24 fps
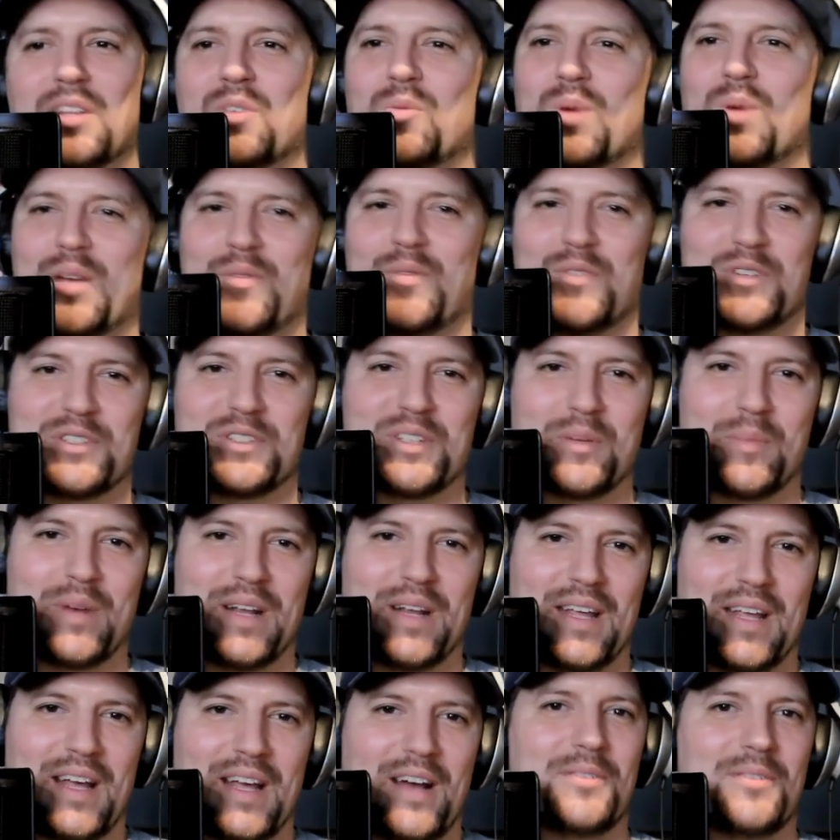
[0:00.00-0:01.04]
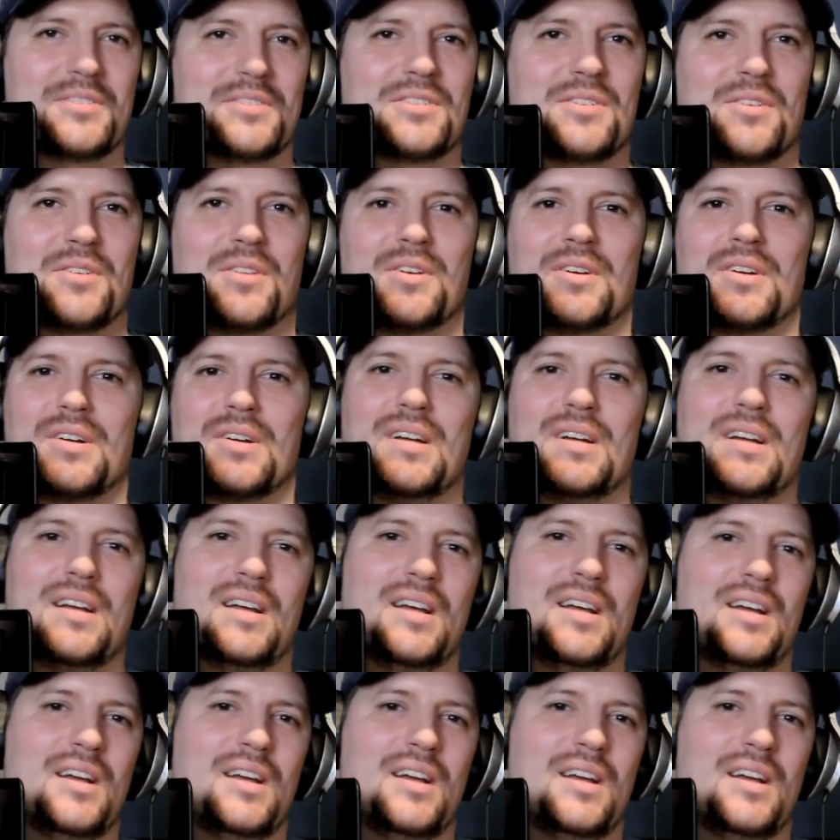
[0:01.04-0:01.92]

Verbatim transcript: They're working for somebody else, or they're yep.